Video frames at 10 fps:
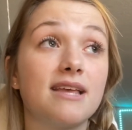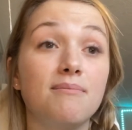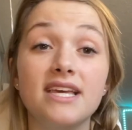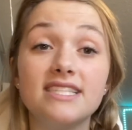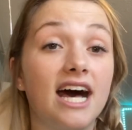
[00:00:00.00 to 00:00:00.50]
Like
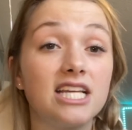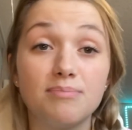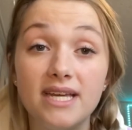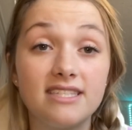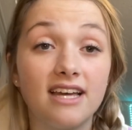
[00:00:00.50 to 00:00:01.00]
Miyaza's
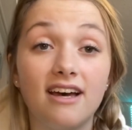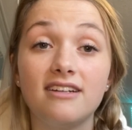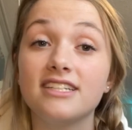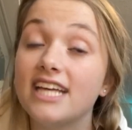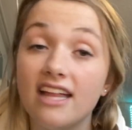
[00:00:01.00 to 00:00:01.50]

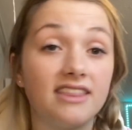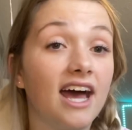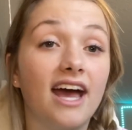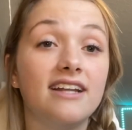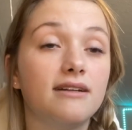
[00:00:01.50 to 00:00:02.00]
pizza, get
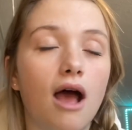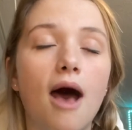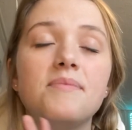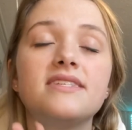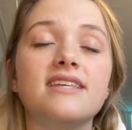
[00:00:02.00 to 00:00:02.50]
that.
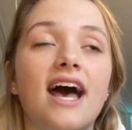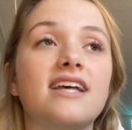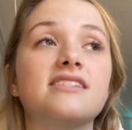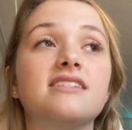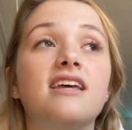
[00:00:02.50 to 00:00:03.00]

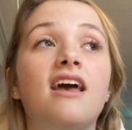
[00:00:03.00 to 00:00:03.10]
Obsessed.